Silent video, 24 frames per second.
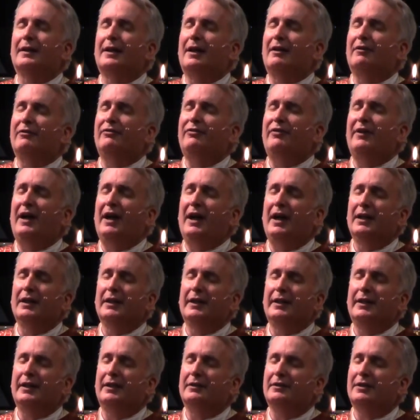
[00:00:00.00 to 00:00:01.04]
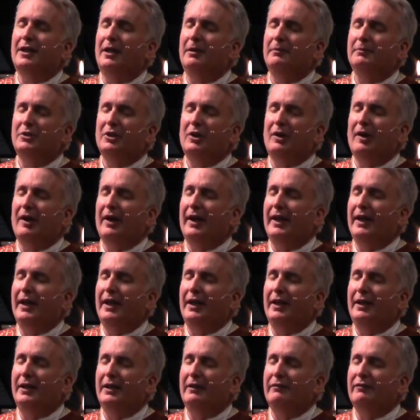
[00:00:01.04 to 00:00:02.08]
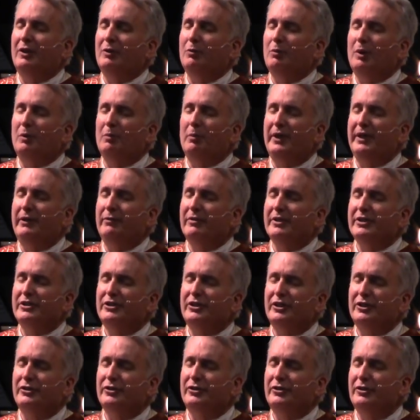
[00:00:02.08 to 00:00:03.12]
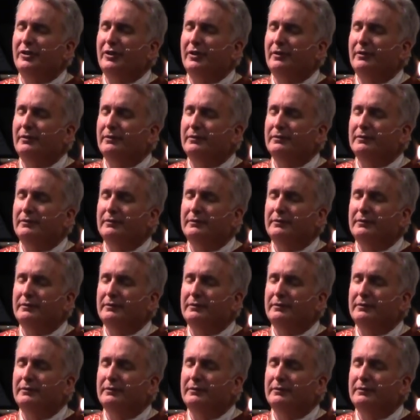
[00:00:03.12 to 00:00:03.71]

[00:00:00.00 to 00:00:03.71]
at our folly and come to our aid even when we resist you.